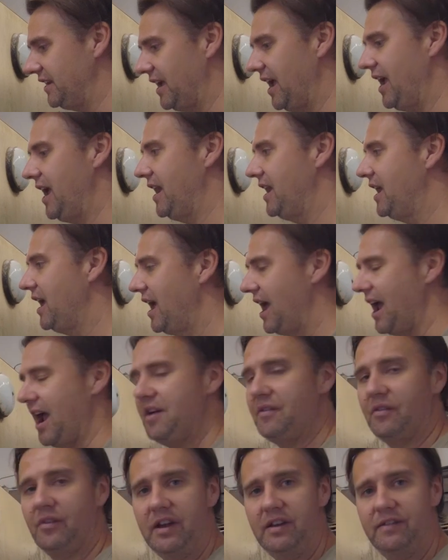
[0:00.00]
again
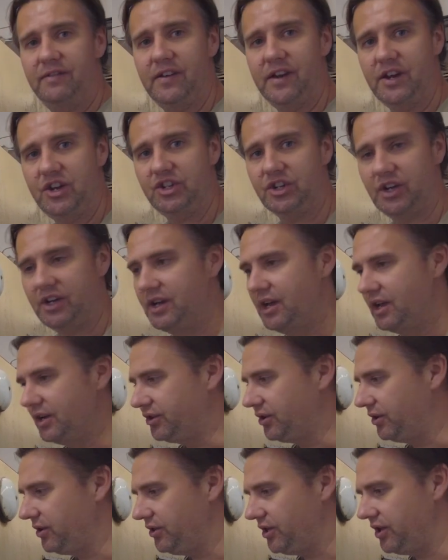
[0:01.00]
and refinish it
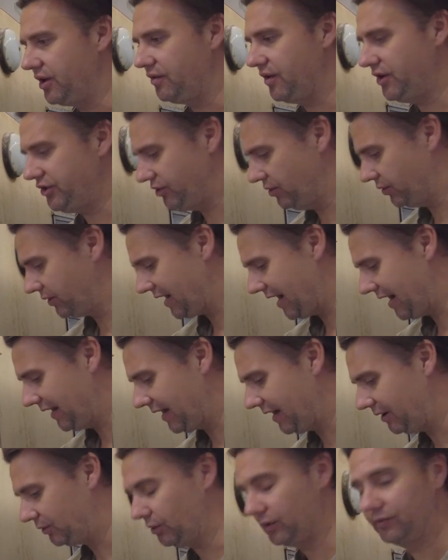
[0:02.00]
to the original
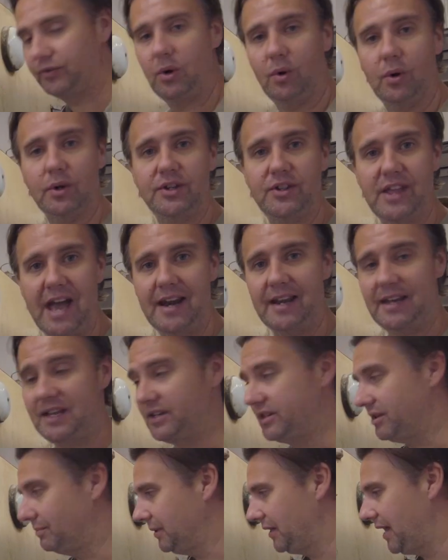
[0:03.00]
colour, or of course that
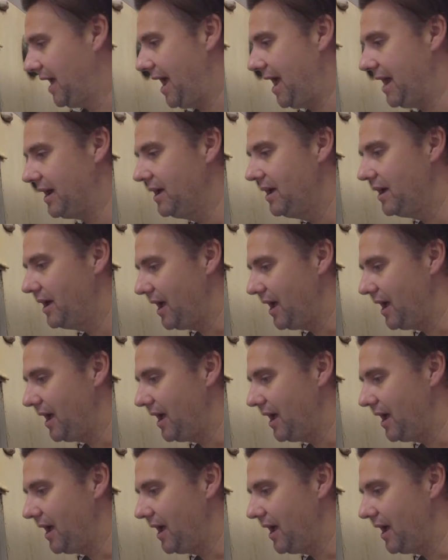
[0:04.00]
is the plan.